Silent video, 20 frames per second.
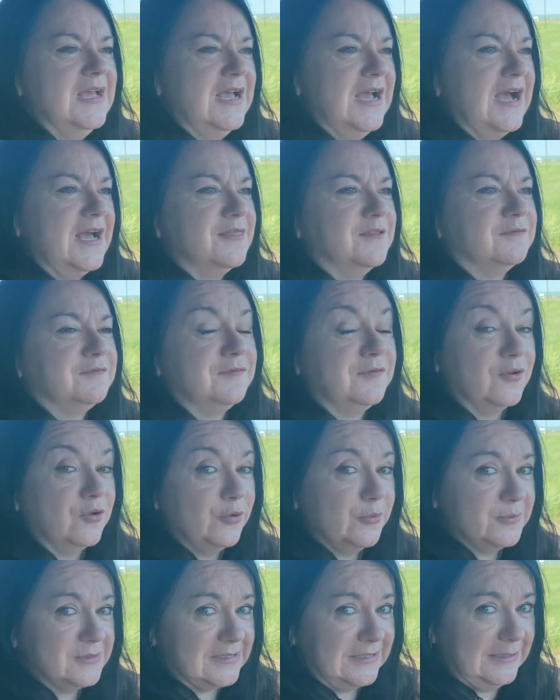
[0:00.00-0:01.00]
And the floor
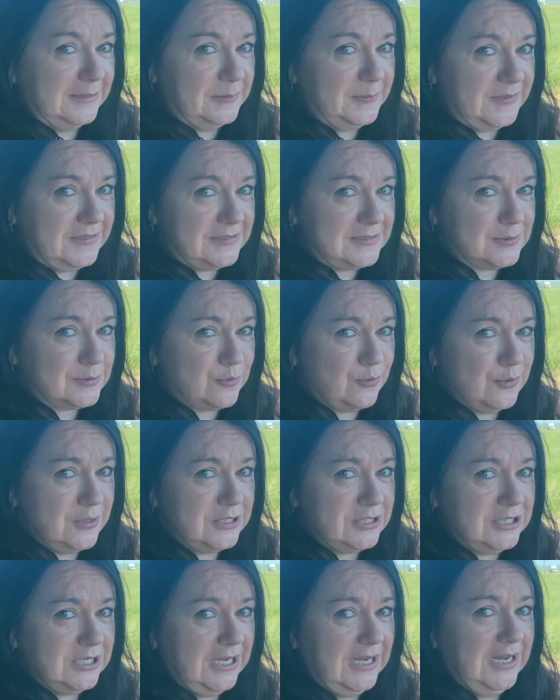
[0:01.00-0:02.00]
was a little bit
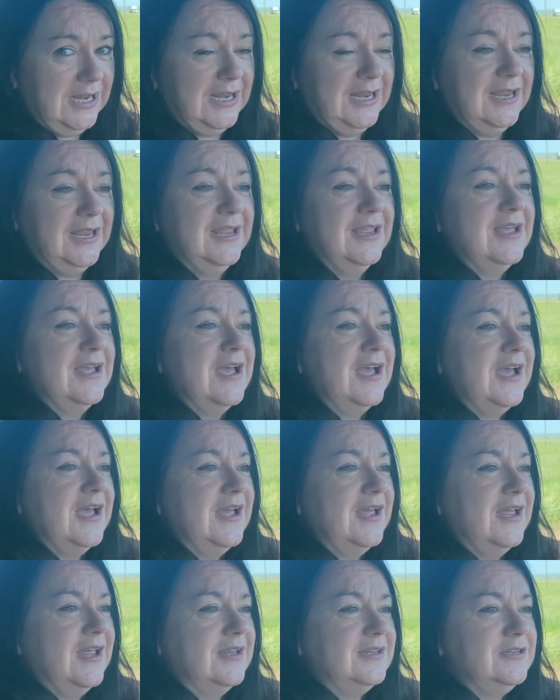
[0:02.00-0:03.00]
squishy,
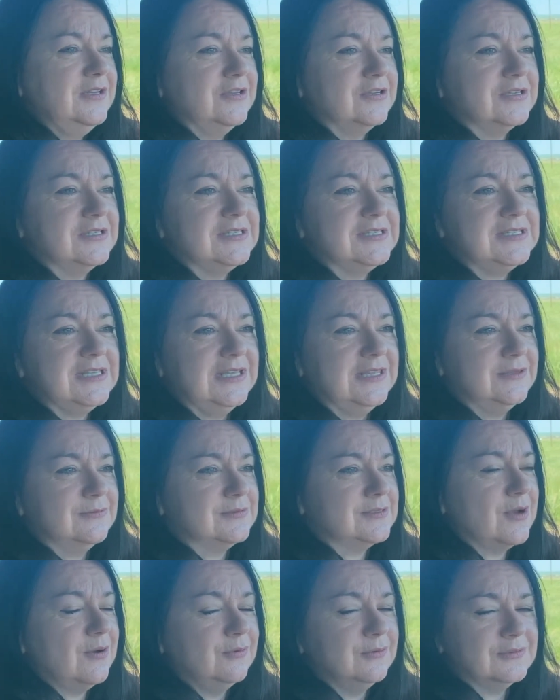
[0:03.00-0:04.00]
and you could see there was
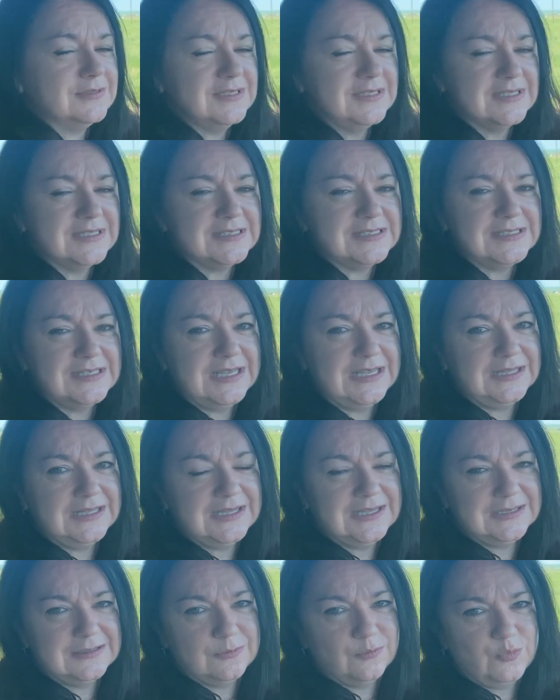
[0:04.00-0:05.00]
holes in the
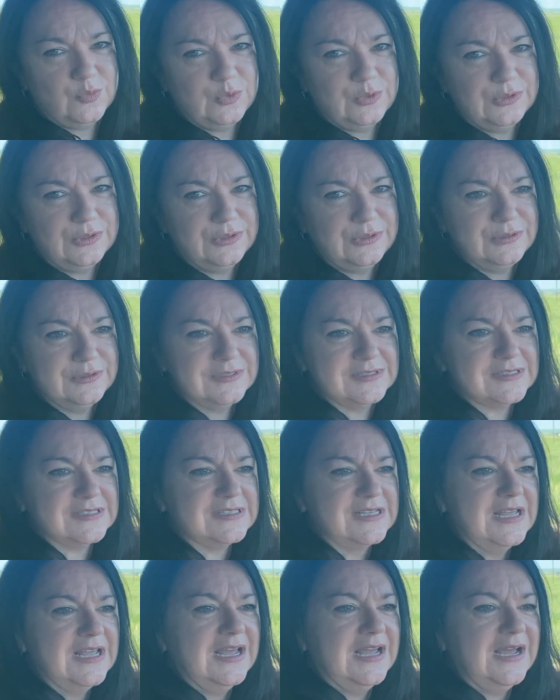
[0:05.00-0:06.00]
ceiling and the walls.
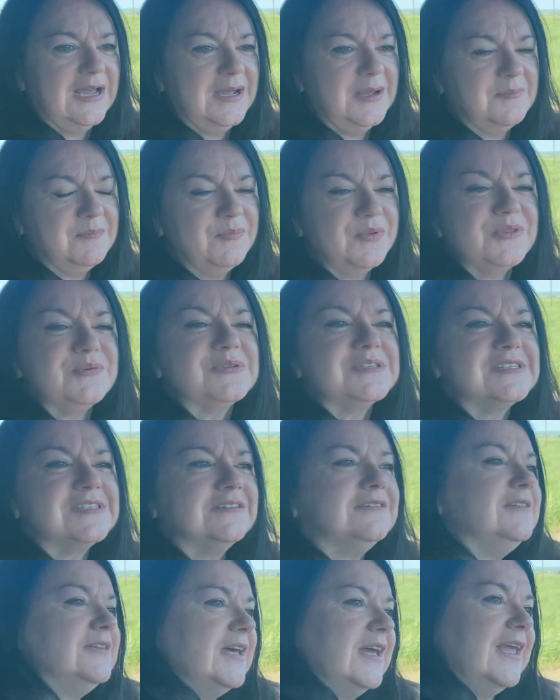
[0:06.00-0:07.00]
But there's
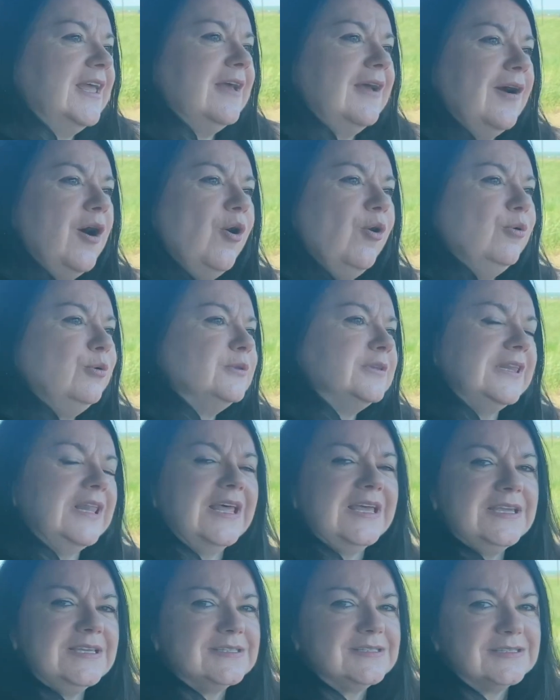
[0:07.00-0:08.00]
still like old
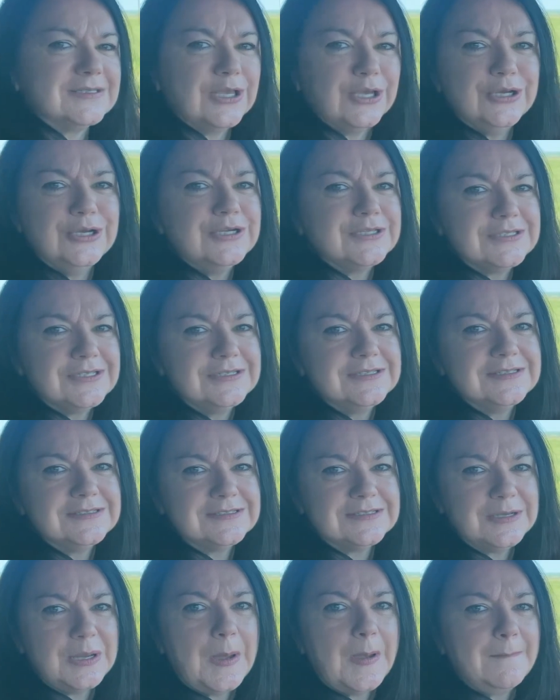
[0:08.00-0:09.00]
lace curtains
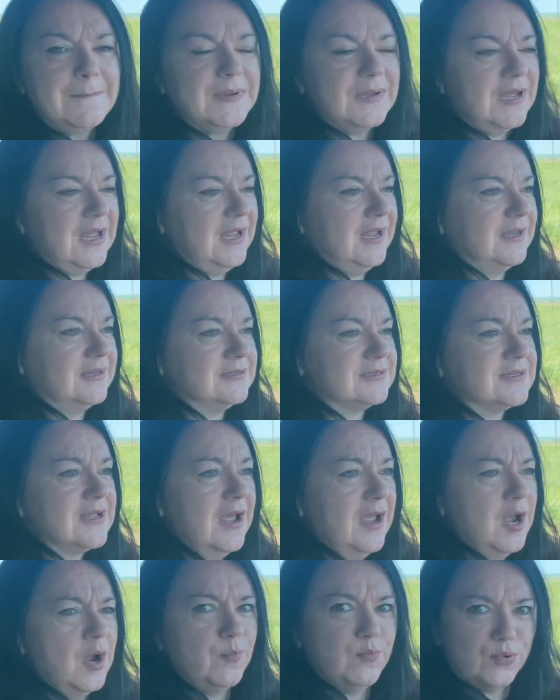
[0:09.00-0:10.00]
up and
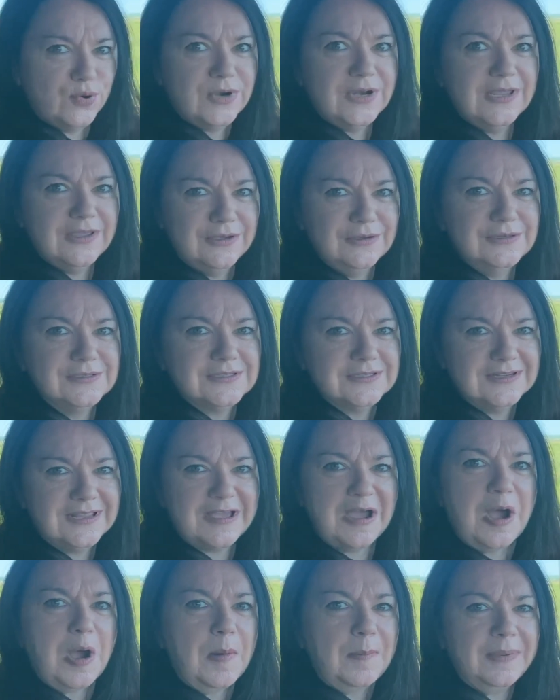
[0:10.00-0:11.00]
a pretty good
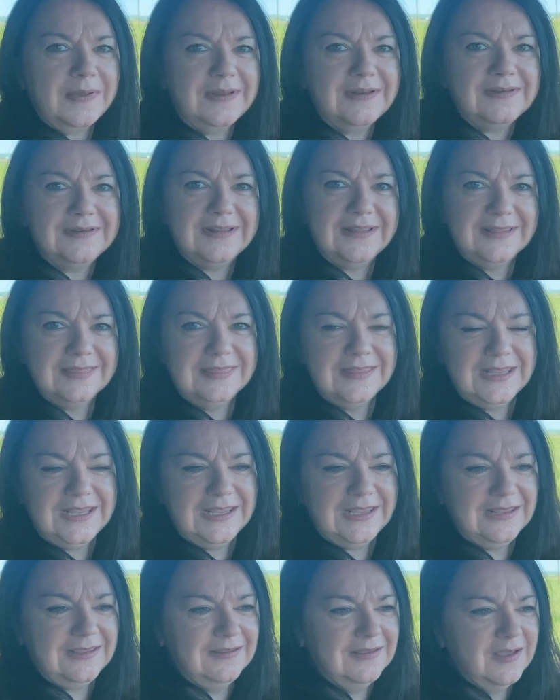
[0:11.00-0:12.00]
carpet in
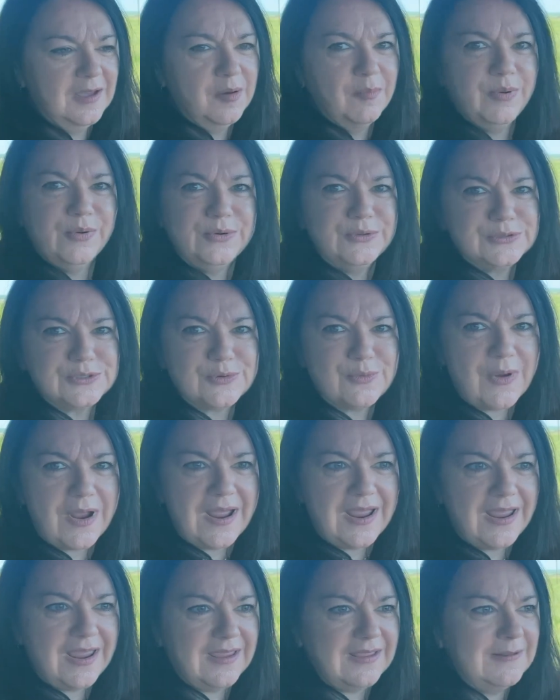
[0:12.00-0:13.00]
the
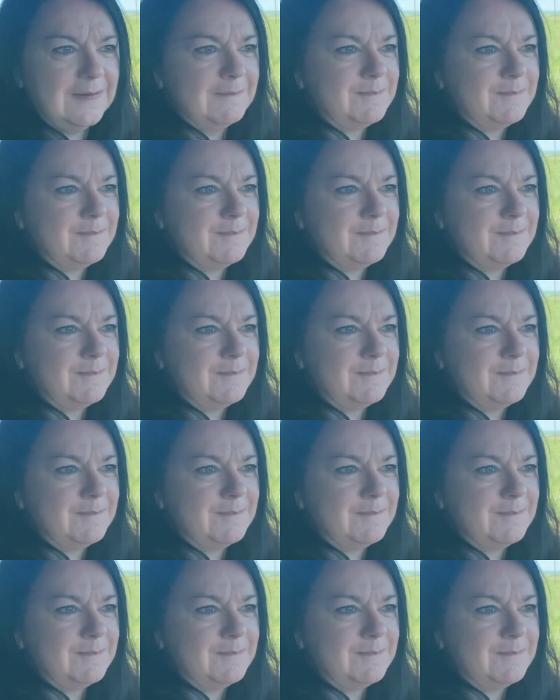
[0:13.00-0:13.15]
porchway.